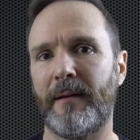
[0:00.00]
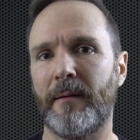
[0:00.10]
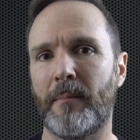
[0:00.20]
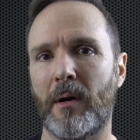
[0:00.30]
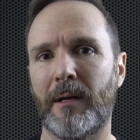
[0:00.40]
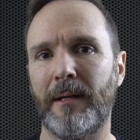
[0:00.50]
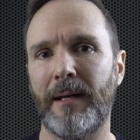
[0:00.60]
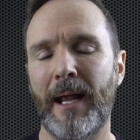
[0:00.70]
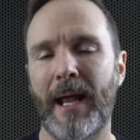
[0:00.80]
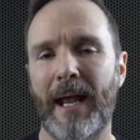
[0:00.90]
hit the market,
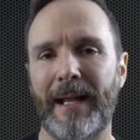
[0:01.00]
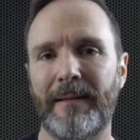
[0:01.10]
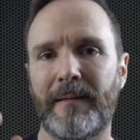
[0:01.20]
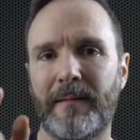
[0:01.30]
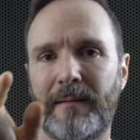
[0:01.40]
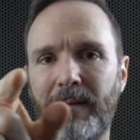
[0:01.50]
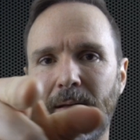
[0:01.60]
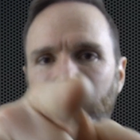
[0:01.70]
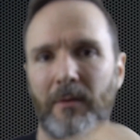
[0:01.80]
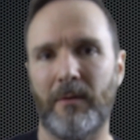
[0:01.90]
and
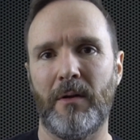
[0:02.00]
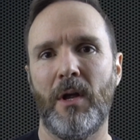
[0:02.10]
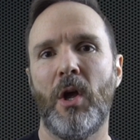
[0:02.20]
still